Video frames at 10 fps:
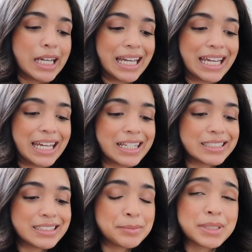
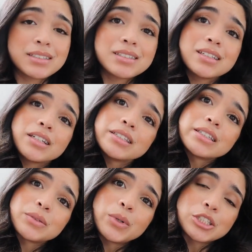and I'm gonna sit here
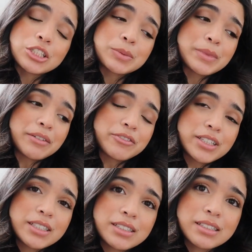and watch some
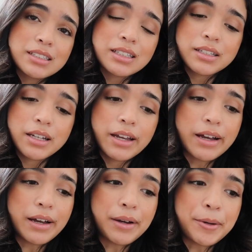Netflix.
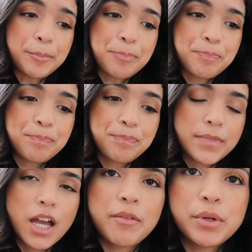Um,
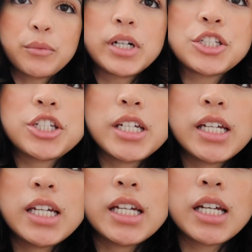I've been
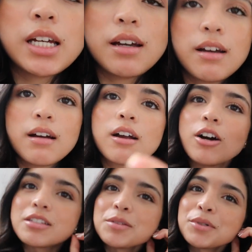watching
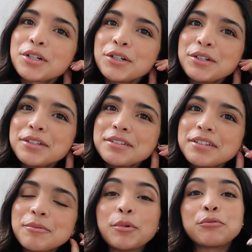Gossip Girl,
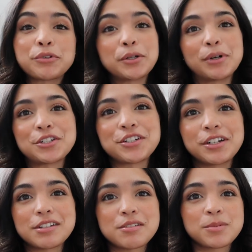well, rewatching
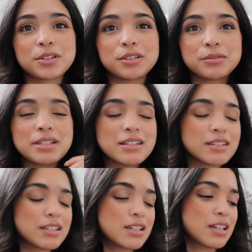Gossip Girl
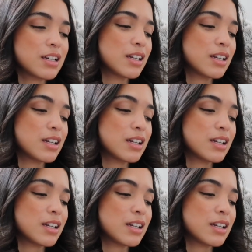recently.